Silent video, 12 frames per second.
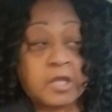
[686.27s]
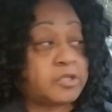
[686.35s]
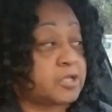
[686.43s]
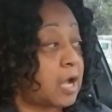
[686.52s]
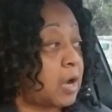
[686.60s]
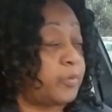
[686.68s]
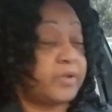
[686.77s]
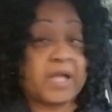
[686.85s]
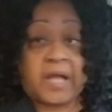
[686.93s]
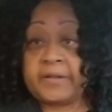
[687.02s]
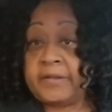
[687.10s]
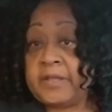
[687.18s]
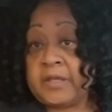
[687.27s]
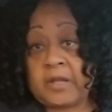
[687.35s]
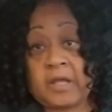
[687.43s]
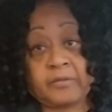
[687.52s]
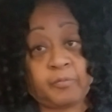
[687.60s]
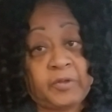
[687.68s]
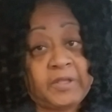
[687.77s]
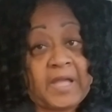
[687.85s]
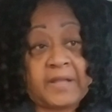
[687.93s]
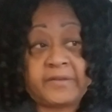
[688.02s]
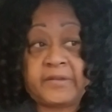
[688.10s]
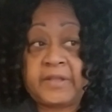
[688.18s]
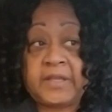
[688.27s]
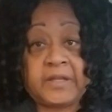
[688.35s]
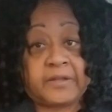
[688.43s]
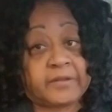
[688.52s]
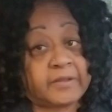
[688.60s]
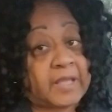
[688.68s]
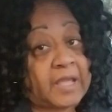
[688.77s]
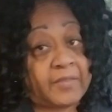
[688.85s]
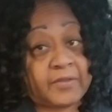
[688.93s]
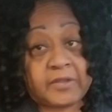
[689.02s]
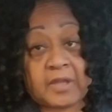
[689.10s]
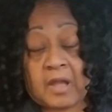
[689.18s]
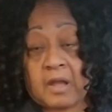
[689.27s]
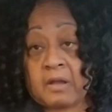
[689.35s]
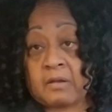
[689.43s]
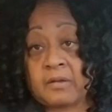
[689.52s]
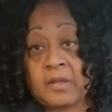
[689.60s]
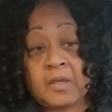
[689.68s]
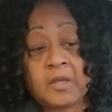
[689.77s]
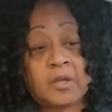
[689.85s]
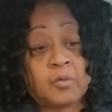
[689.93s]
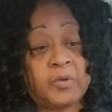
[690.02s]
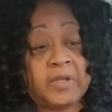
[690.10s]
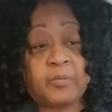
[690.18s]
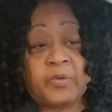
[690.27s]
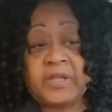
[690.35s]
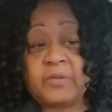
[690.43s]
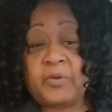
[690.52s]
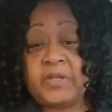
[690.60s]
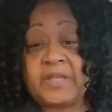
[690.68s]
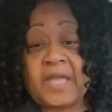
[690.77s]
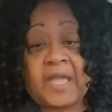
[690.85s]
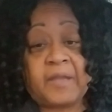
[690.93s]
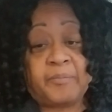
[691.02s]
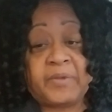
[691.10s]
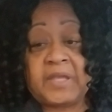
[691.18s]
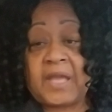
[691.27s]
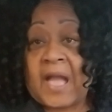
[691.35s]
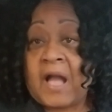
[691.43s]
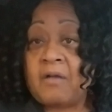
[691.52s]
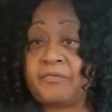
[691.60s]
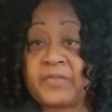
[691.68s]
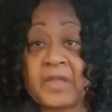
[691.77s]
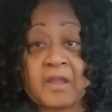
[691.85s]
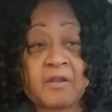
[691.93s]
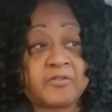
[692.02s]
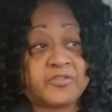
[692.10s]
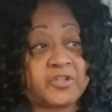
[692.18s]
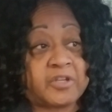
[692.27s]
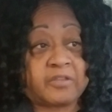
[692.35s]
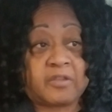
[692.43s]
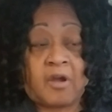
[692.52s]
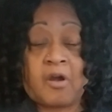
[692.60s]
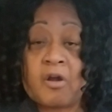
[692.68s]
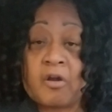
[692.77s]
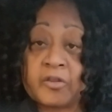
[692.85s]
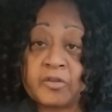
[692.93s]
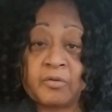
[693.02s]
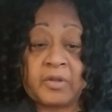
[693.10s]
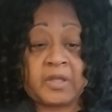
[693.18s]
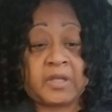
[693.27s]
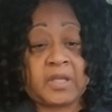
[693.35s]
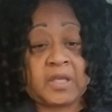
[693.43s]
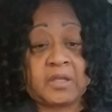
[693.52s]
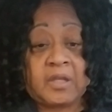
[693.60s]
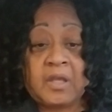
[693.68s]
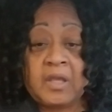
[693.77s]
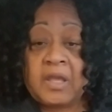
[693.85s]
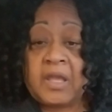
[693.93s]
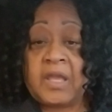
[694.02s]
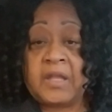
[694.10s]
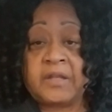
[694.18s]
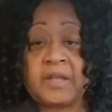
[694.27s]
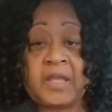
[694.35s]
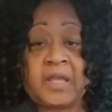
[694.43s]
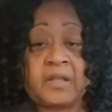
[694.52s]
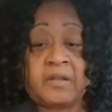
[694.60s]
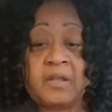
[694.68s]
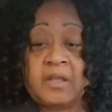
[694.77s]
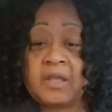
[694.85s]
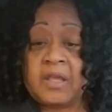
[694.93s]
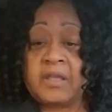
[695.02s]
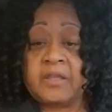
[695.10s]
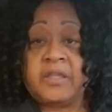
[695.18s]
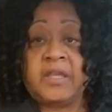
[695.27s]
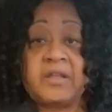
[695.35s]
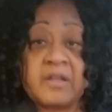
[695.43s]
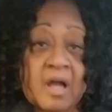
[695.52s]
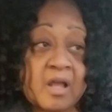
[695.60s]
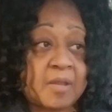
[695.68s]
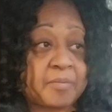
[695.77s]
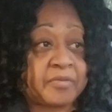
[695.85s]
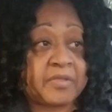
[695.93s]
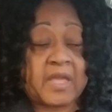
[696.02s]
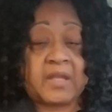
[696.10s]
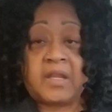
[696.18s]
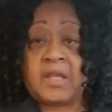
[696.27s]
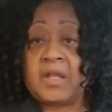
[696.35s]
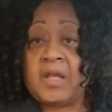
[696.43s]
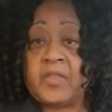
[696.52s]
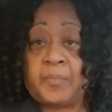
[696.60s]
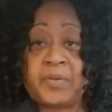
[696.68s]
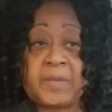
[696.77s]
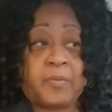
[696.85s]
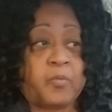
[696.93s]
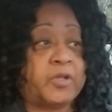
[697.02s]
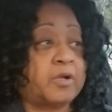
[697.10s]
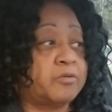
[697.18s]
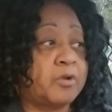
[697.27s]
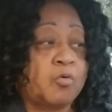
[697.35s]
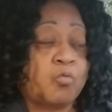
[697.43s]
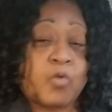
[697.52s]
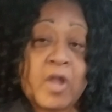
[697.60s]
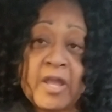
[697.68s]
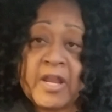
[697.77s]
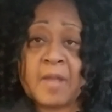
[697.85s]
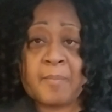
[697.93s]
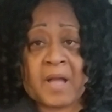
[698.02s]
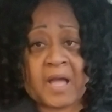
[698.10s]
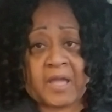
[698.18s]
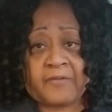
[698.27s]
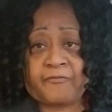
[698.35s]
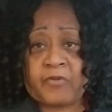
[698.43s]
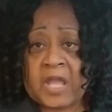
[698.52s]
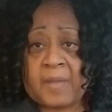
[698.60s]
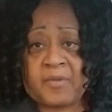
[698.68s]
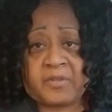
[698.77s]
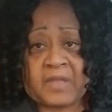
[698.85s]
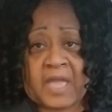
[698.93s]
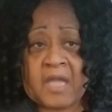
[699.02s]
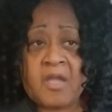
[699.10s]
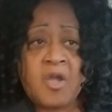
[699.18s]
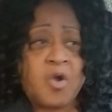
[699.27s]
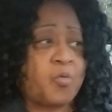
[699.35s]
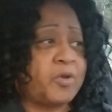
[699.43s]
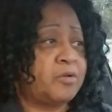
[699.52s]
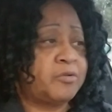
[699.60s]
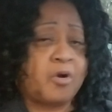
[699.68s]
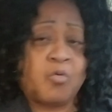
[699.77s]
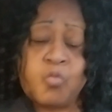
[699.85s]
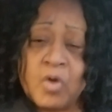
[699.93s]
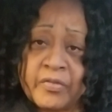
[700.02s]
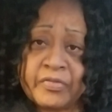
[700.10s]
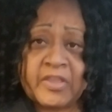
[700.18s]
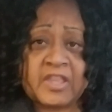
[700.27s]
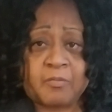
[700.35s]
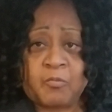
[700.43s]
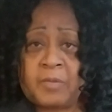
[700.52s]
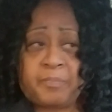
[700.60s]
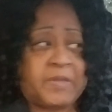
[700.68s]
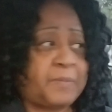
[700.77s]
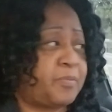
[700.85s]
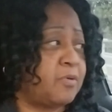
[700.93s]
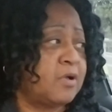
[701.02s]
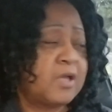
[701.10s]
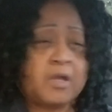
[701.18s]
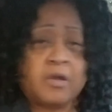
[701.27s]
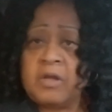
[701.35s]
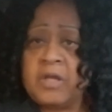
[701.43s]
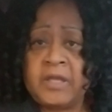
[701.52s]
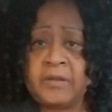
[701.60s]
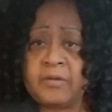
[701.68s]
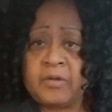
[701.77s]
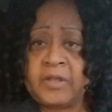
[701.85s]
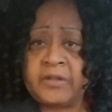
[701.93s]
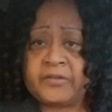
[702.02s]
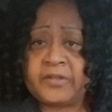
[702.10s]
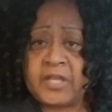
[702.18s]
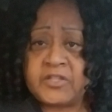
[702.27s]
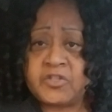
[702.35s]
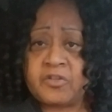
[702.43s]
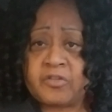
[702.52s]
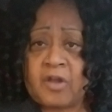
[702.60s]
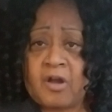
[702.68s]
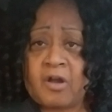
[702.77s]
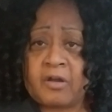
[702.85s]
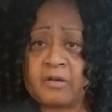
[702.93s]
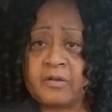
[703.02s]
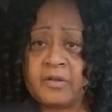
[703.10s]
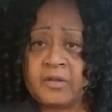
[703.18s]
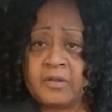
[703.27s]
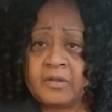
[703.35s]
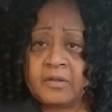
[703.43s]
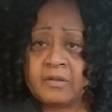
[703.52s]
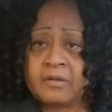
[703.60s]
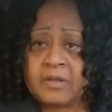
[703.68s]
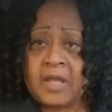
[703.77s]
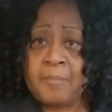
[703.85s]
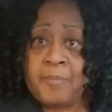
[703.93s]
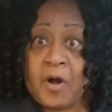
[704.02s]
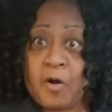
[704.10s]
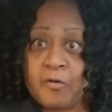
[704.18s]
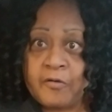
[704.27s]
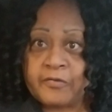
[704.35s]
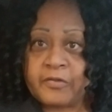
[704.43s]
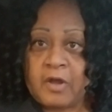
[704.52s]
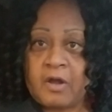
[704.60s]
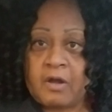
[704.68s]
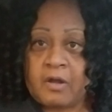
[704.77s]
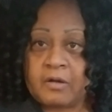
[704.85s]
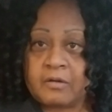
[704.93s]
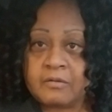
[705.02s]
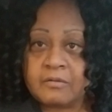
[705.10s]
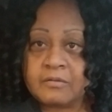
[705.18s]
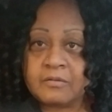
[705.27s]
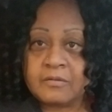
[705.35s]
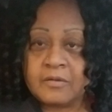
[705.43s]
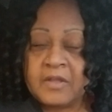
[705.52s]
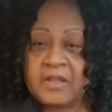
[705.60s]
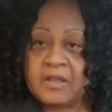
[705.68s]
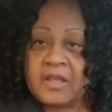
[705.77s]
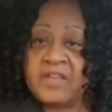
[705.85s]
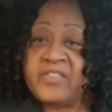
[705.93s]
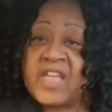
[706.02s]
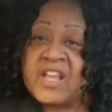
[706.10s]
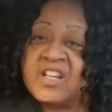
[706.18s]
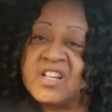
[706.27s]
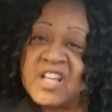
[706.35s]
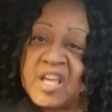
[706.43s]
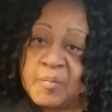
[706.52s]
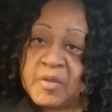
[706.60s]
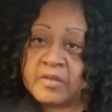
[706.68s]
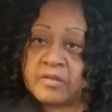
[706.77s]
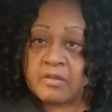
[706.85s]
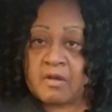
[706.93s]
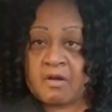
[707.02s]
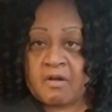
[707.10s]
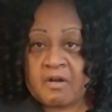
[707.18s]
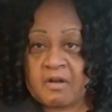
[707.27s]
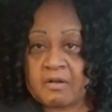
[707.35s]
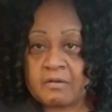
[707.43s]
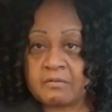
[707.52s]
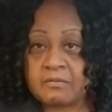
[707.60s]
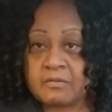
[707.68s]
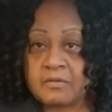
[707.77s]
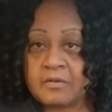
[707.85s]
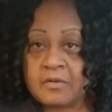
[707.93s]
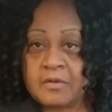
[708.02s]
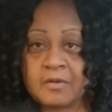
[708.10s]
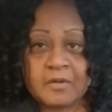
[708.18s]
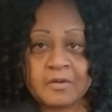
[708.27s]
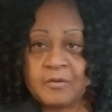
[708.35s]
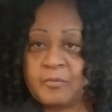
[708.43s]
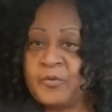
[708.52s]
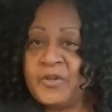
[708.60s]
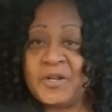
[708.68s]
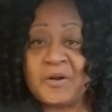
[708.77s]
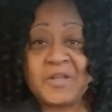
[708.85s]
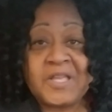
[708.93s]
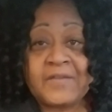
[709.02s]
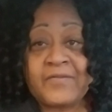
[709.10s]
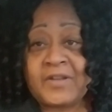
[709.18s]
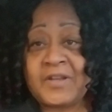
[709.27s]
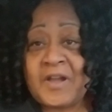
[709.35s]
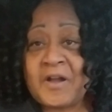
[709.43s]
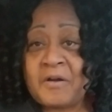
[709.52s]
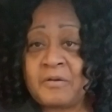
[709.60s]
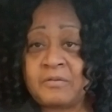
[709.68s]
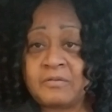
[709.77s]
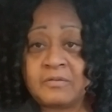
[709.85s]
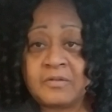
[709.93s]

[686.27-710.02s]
Y'all, we got to get us, we got to get it together, y'all. We, we, we can't be out there just arguing and and and and getting all upset at other people. We don't know where their mind frame is at. We don't know what these what people intentions are and motives are and they limits are. We don't even know.